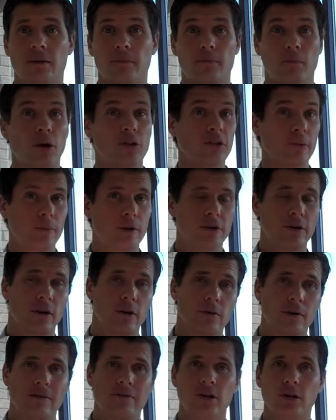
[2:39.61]
multi-million
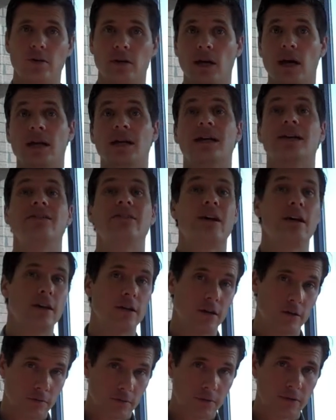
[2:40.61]
dollar revenue, and
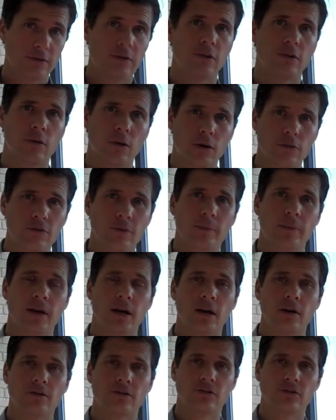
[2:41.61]
continue to grow from there.